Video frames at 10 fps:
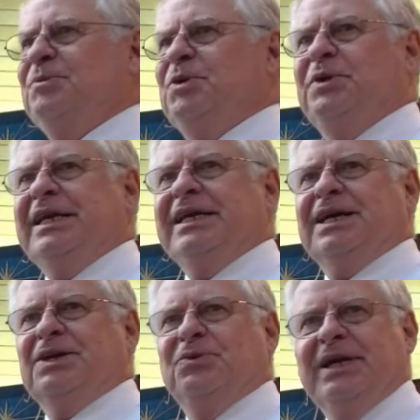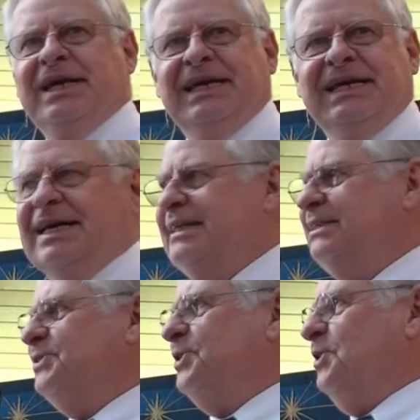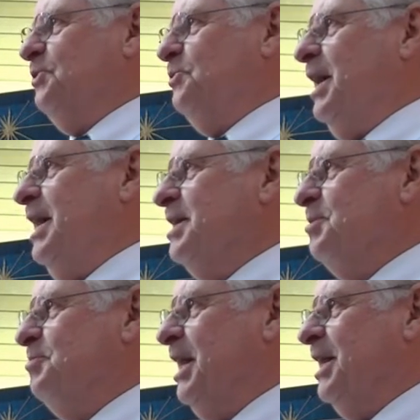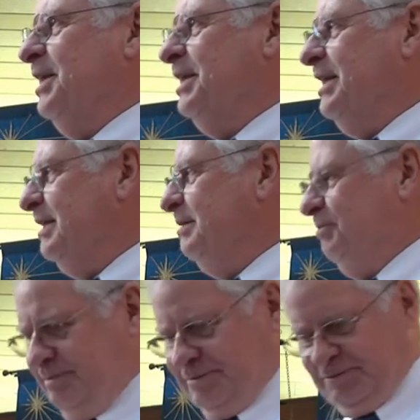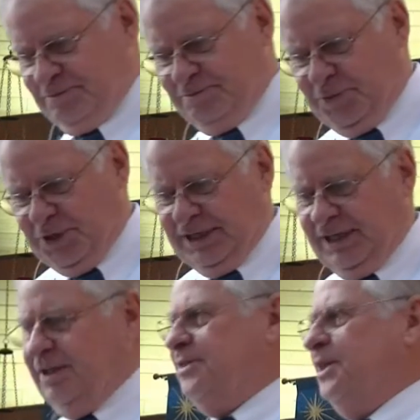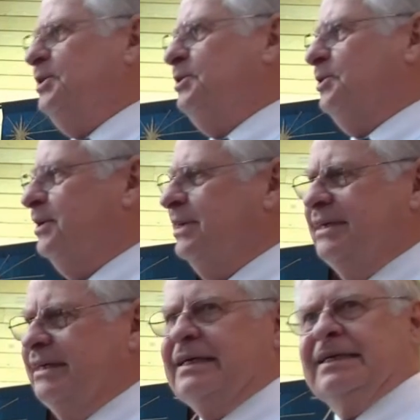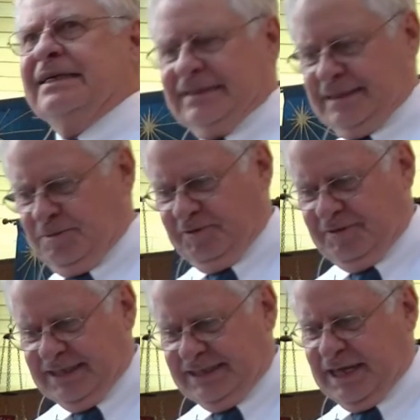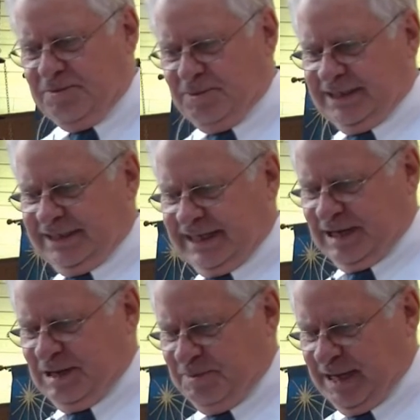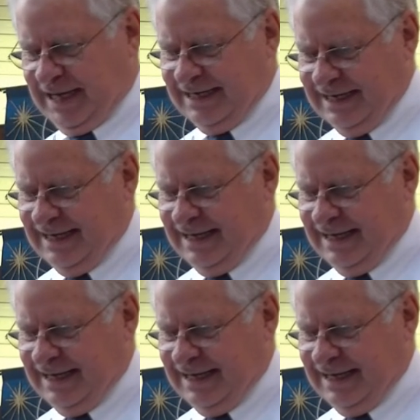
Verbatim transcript: But when he got away and started writing about it, he put a little thunder on some of the statements that he made.